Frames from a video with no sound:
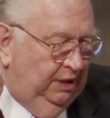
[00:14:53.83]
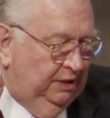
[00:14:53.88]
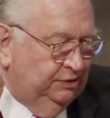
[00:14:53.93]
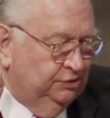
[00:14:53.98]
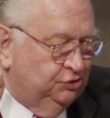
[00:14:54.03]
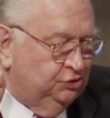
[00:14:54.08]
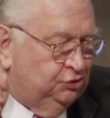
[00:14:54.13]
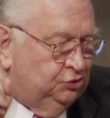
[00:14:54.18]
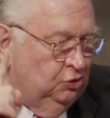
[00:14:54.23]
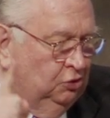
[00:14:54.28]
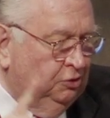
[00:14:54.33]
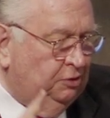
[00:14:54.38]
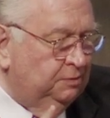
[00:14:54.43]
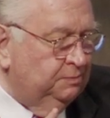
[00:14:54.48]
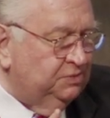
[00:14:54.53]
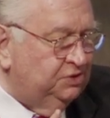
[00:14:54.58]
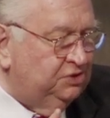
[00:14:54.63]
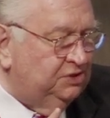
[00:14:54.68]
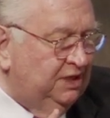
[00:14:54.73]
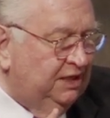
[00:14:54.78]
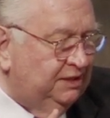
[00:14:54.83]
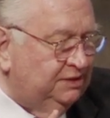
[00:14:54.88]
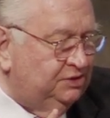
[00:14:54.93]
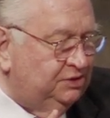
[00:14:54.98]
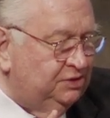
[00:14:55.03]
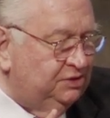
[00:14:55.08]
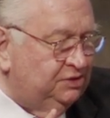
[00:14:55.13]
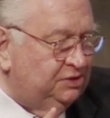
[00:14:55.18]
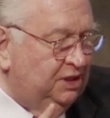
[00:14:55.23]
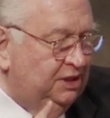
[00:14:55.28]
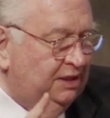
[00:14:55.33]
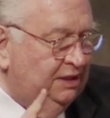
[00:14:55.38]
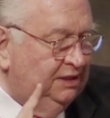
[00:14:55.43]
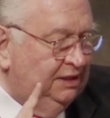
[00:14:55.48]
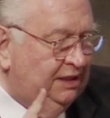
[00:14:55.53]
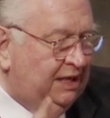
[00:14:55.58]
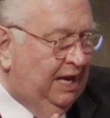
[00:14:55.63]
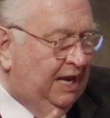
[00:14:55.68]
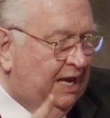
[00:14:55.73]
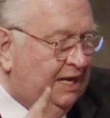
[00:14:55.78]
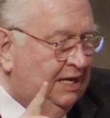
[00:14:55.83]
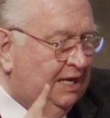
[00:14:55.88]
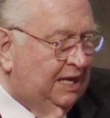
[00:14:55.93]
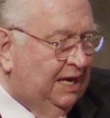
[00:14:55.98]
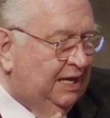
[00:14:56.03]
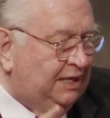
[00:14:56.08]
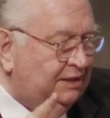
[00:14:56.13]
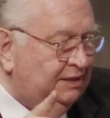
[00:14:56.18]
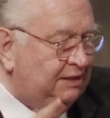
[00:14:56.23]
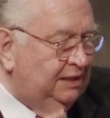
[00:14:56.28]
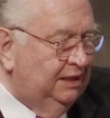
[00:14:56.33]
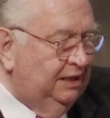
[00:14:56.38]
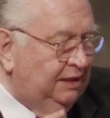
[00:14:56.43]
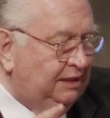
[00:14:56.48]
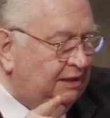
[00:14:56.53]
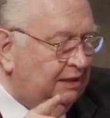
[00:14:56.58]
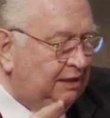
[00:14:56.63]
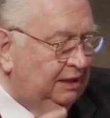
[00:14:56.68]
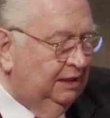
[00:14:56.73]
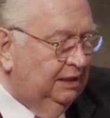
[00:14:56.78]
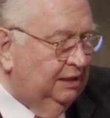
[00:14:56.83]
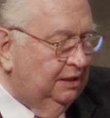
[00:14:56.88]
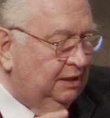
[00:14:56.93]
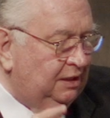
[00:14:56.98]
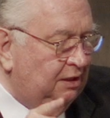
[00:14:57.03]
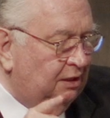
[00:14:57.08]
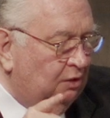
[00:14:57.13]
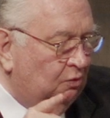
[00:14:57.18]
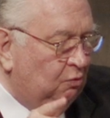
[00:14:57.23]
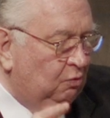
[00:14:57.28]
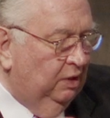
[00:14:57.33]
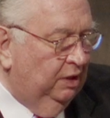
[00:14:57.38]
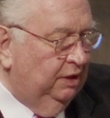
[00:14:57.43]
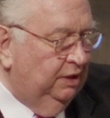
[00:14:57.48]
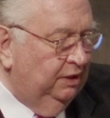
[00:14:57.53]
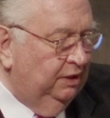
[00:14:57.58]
And circumstances cannot take it away.